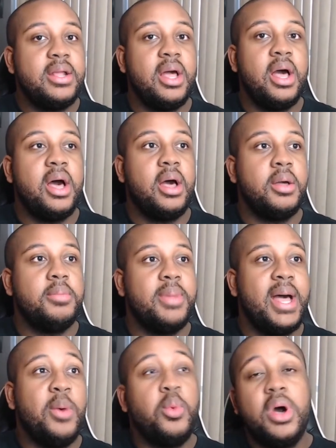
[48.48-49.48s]
Um,
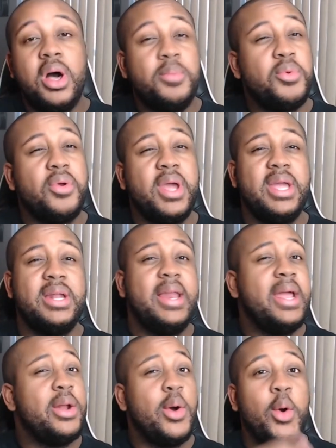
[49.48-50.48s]
I will upgrade
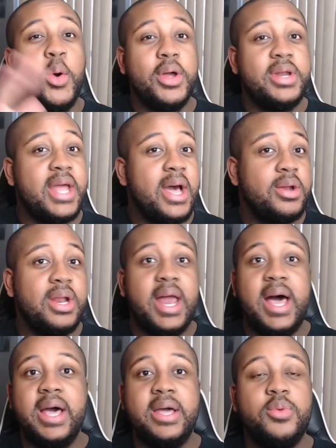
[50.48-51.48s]
later on down the
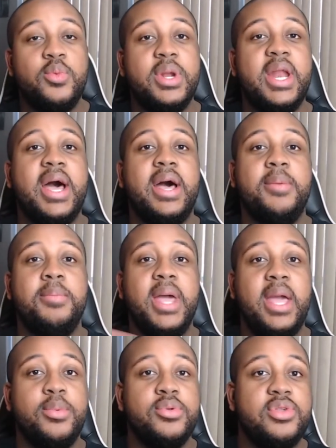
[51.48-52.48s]
line when I'm
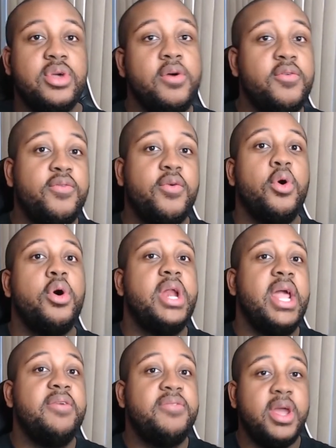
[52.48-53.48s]
able to afford
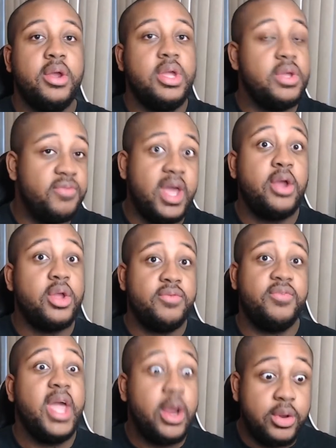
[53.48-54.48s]
a very, very,
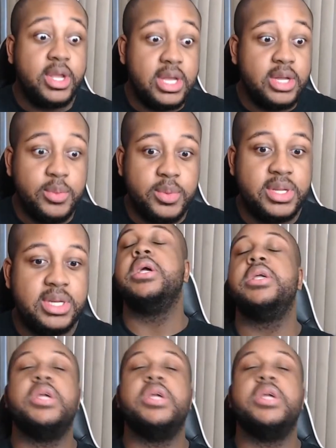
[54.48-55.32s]
very good one.